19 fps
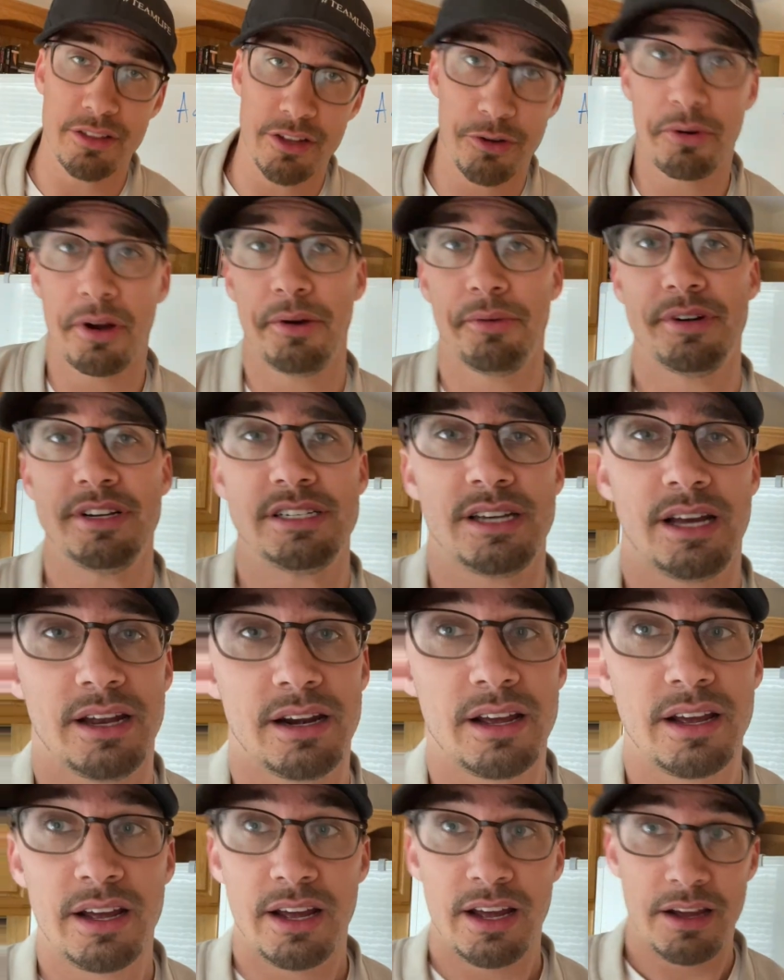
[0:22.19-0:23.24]
the Great Reset.
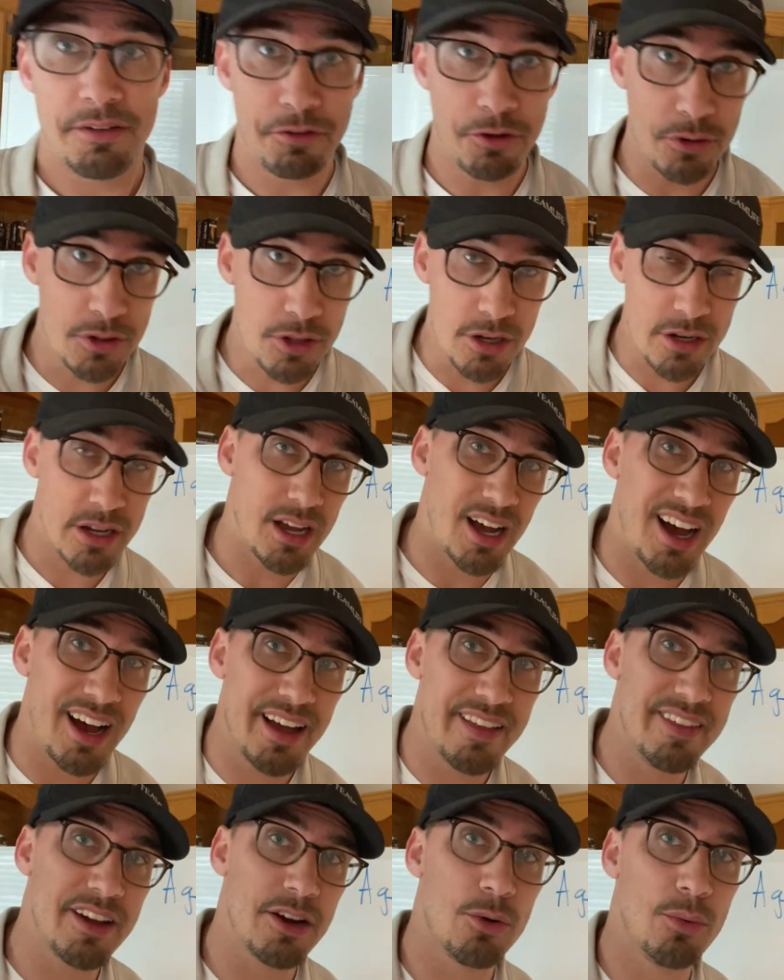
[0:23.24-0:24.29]
If you look
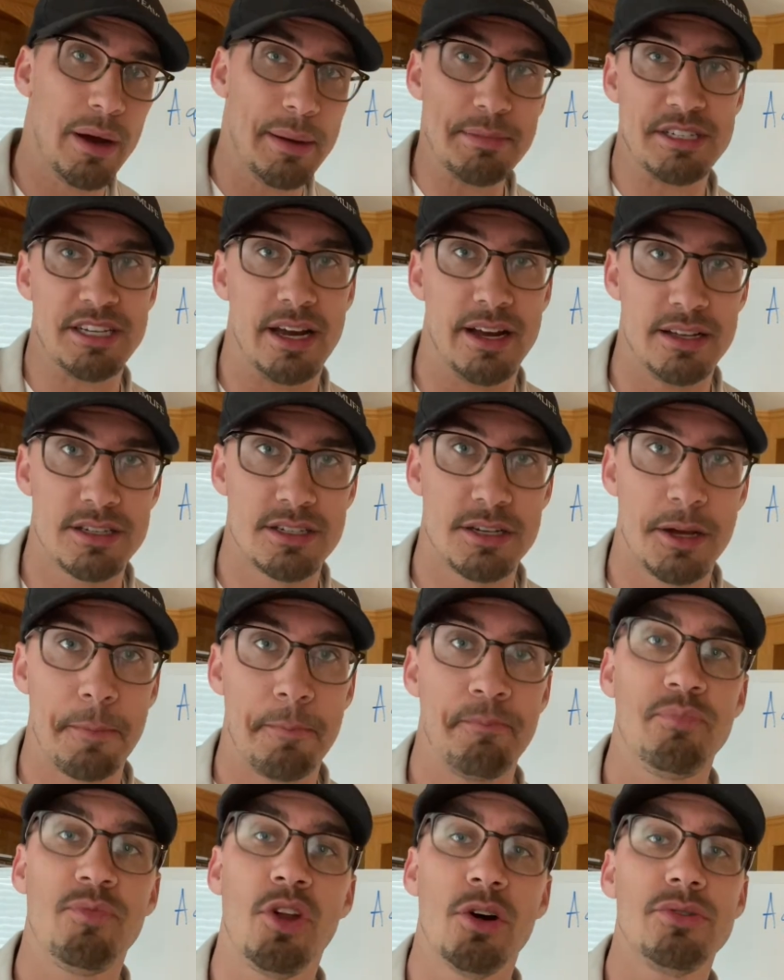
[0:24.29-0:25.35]
on their websites,
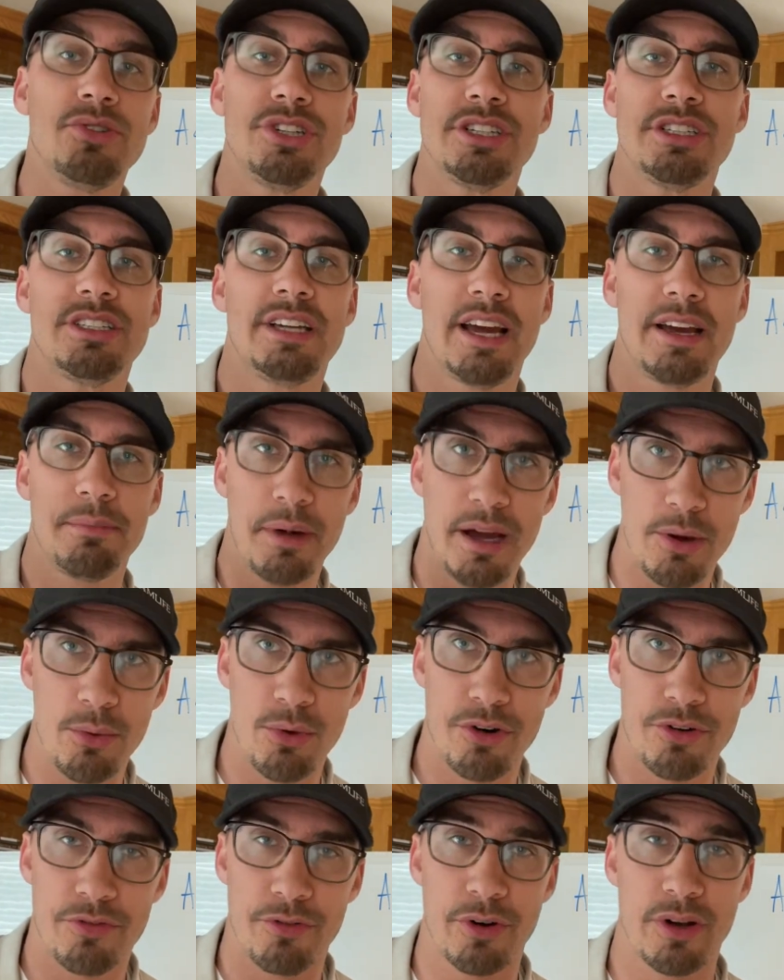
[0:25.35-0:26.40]
don't just take my
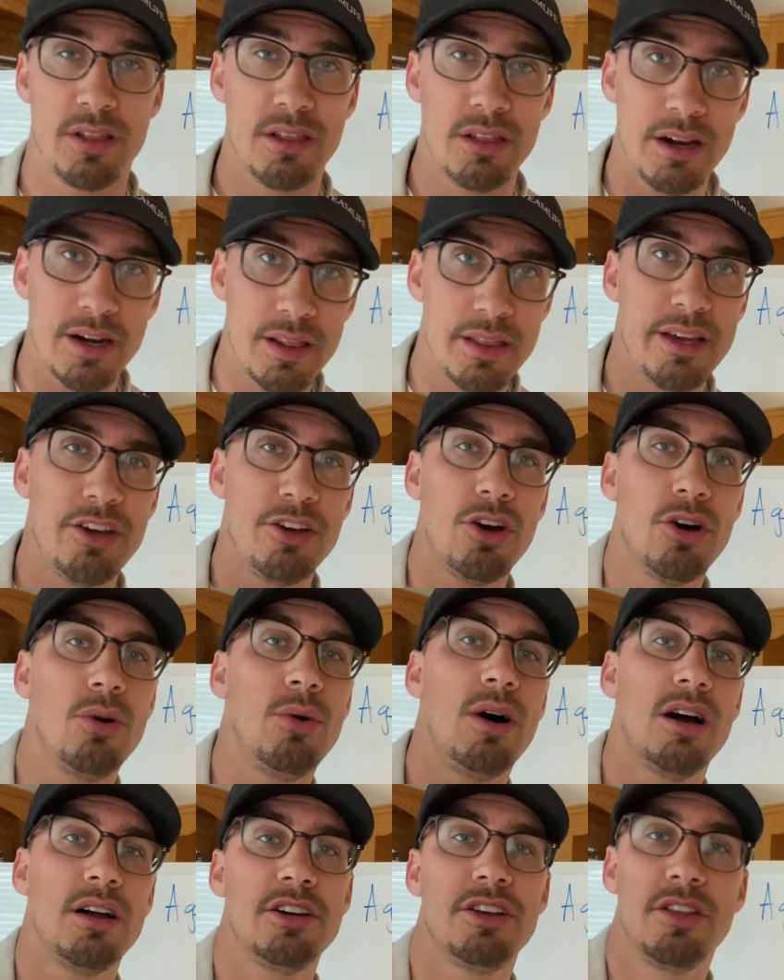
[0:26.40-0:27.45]
word for it, literally go
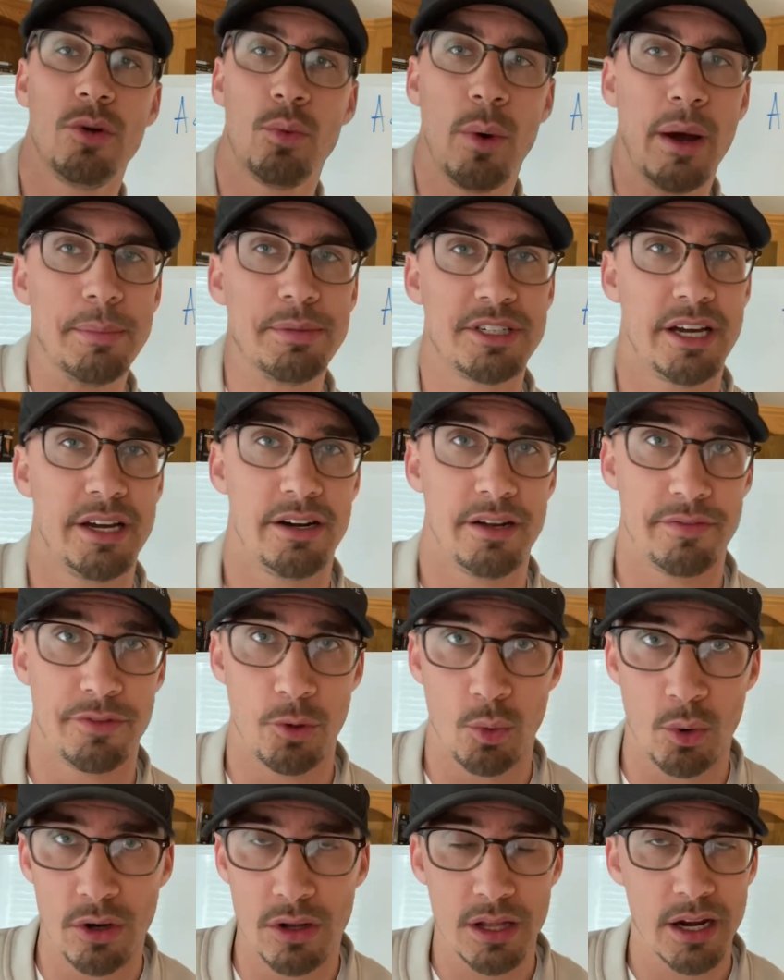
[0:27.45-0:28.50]
onto the website of the
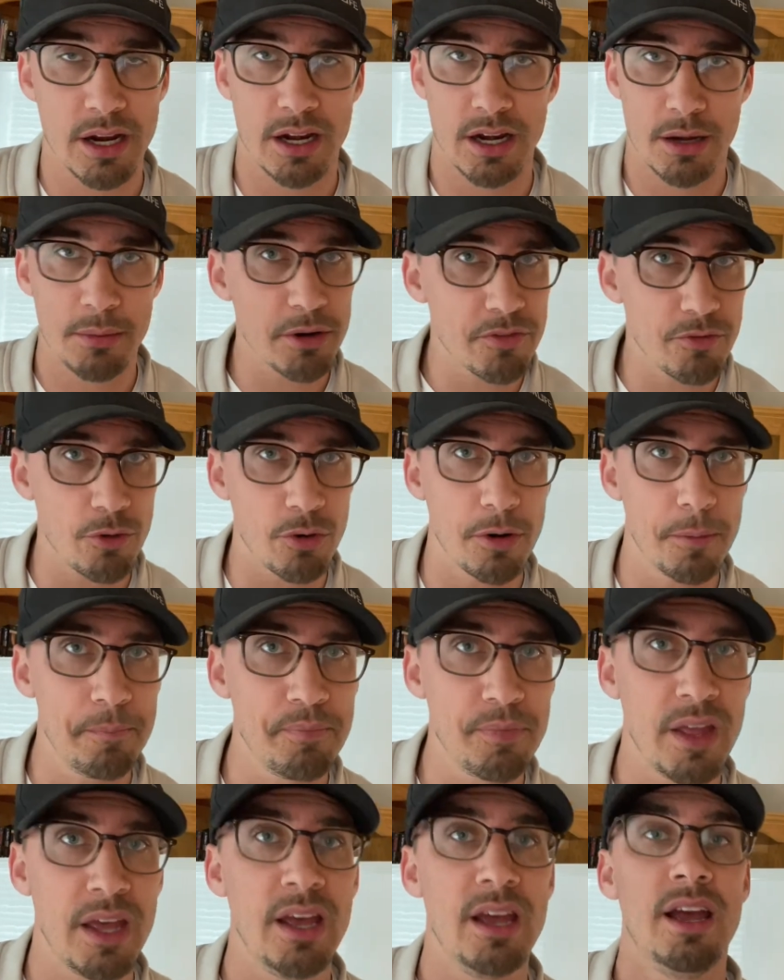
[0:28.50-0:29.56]
World Economic Forum
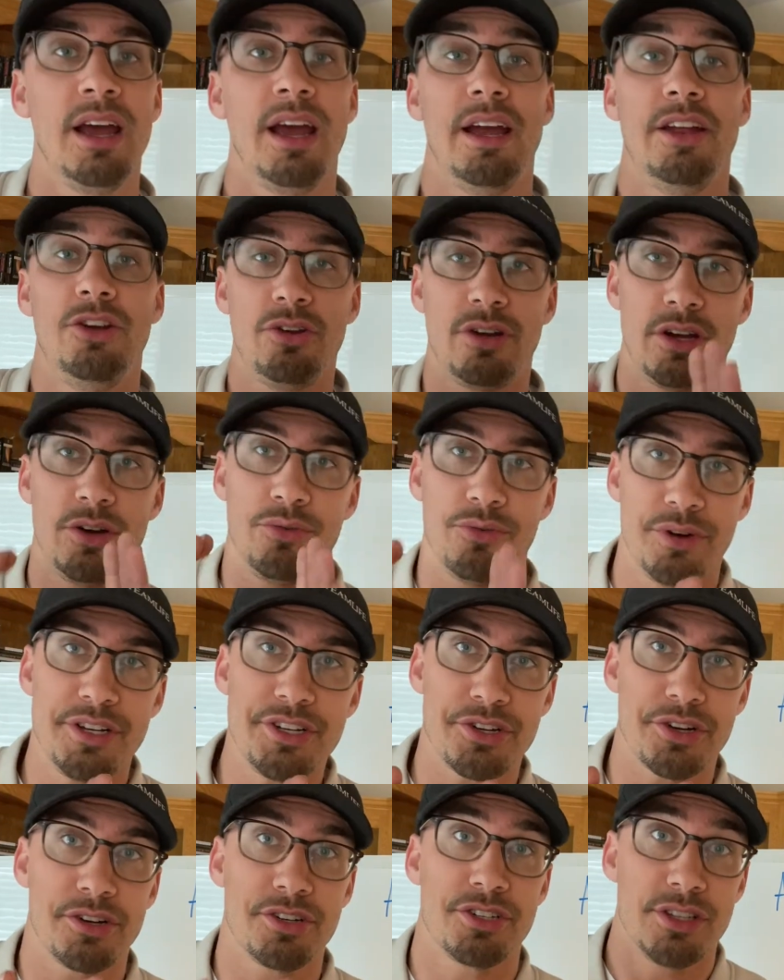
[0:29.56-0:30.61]
and you can
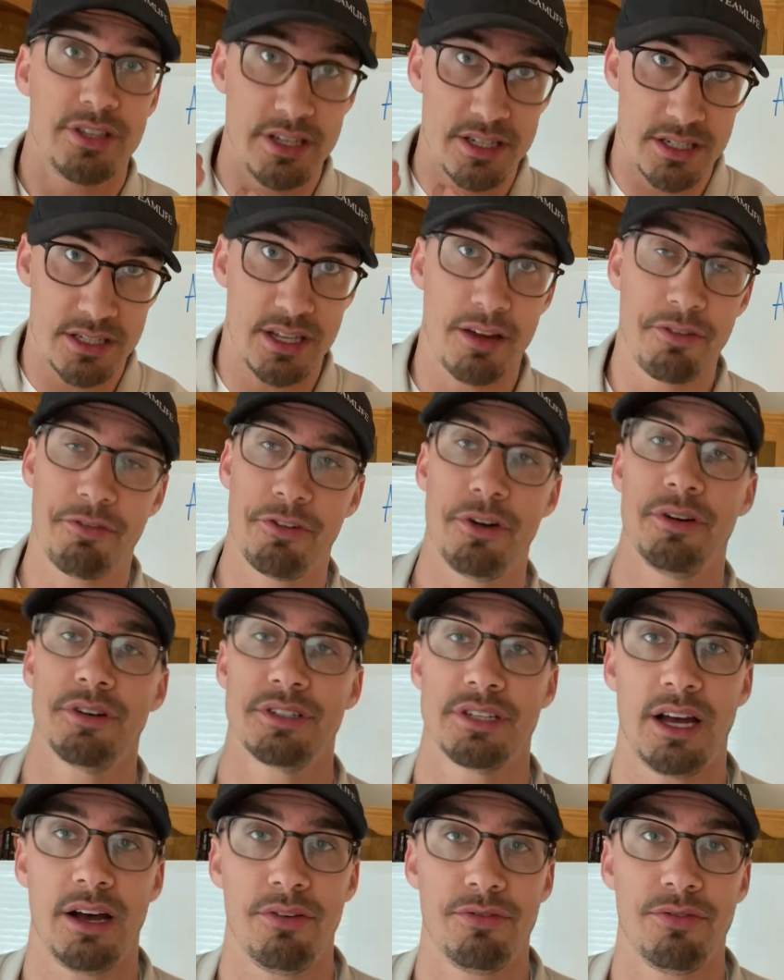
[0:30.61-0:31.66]
research this stuff for
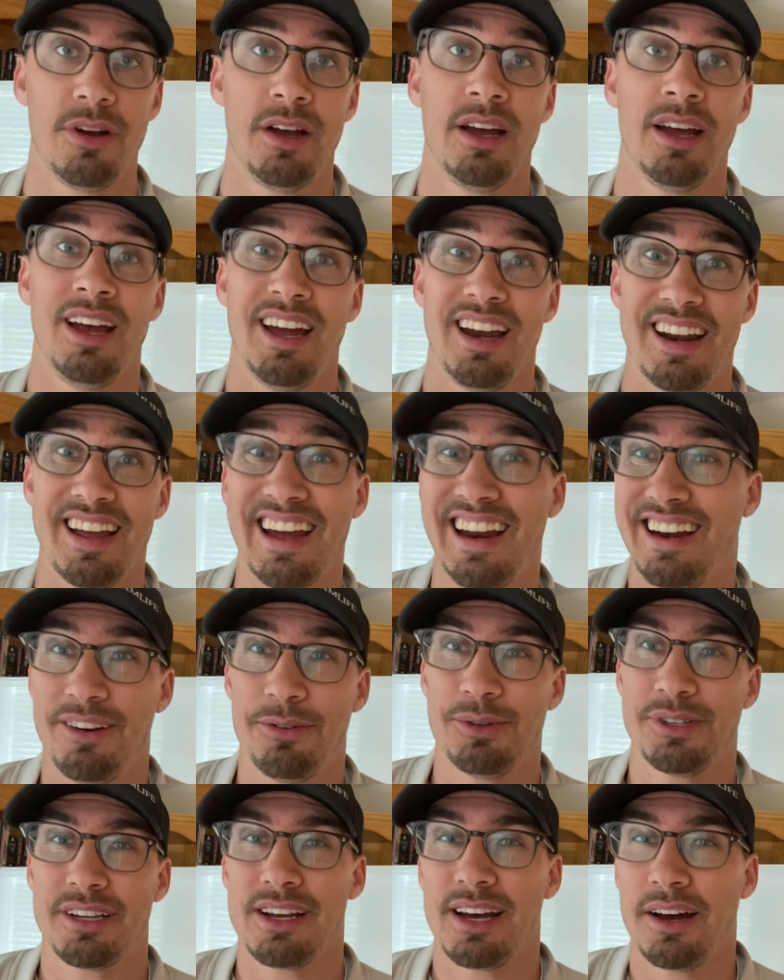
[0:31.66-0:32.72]
yourself. And again, it
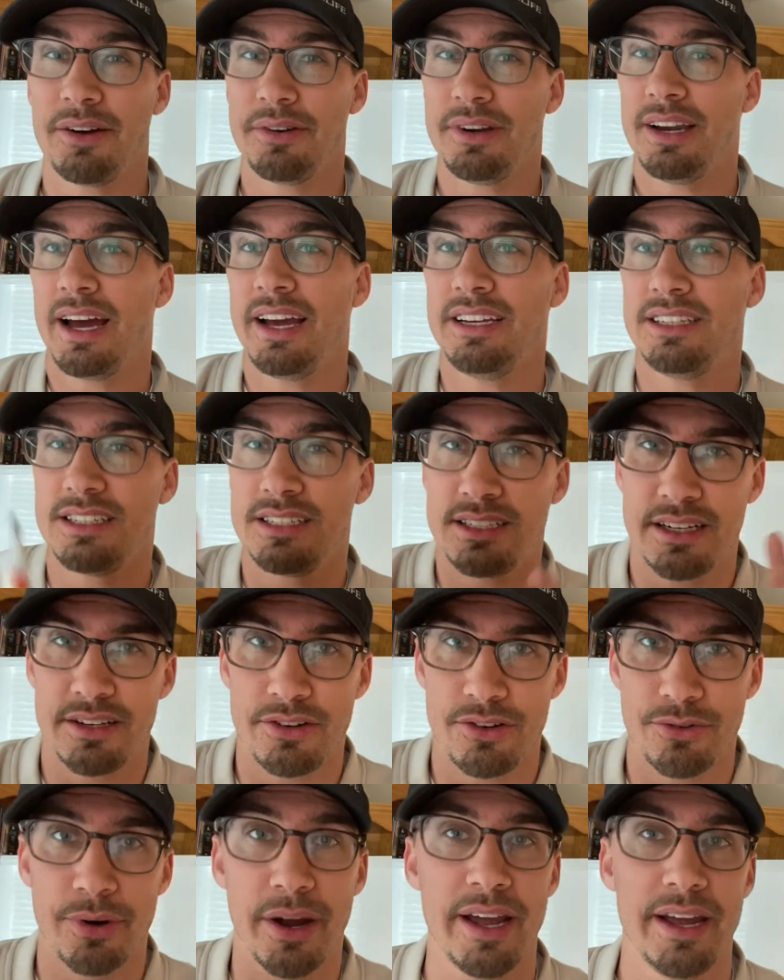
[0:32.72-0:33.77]
will sound nice and
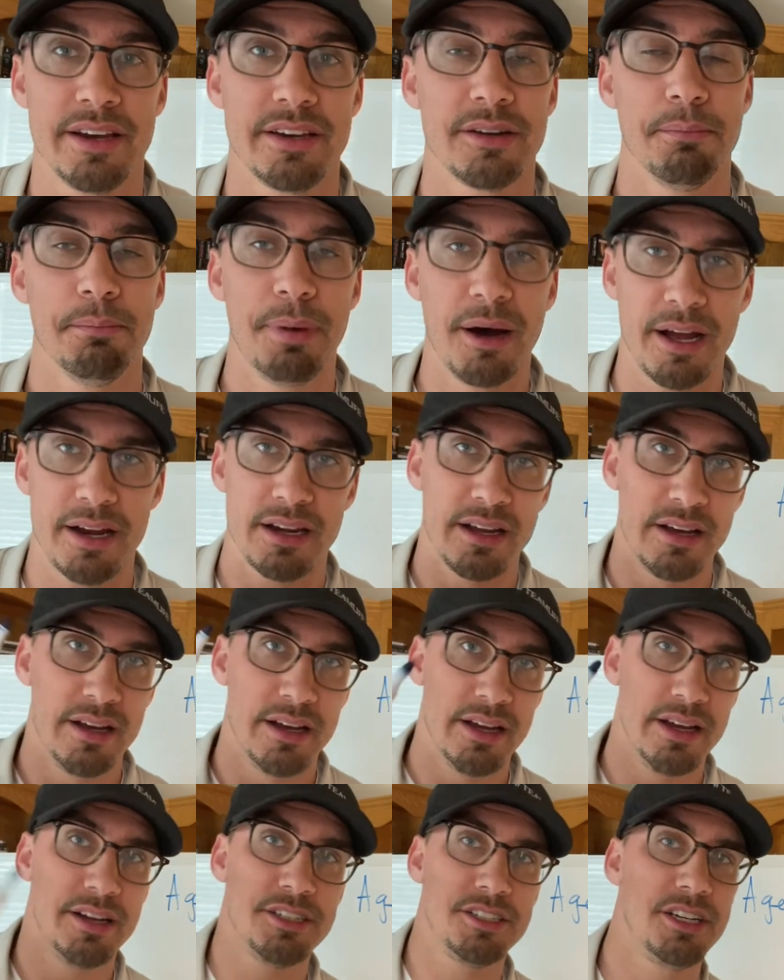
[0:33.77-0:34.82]
great, but
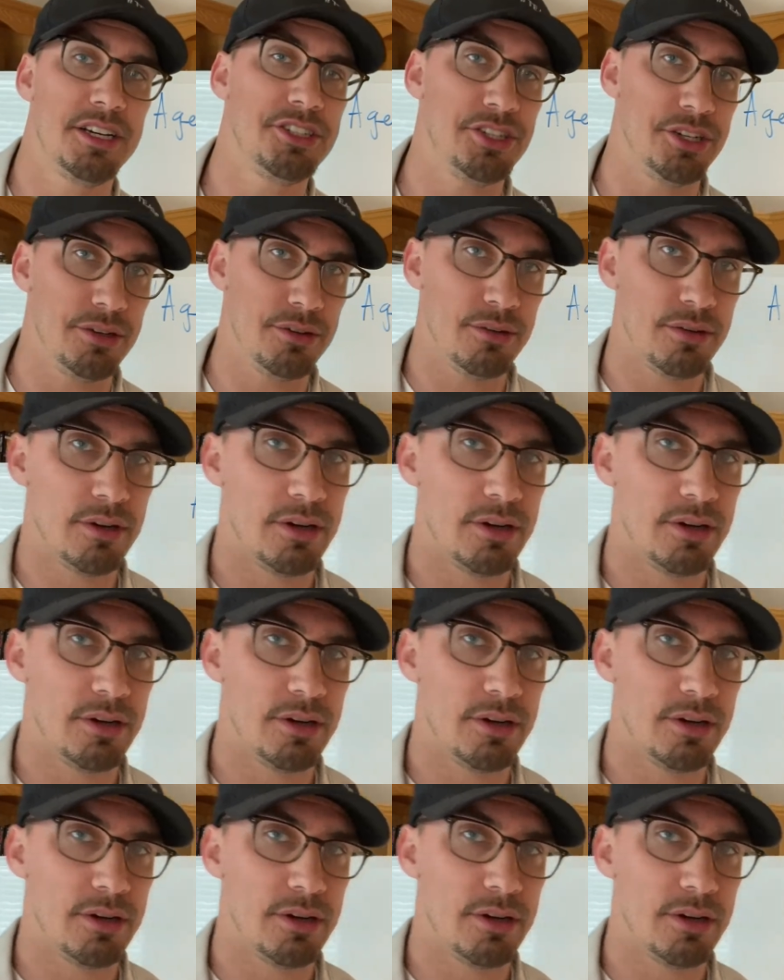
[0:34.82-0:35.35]
here's the issue,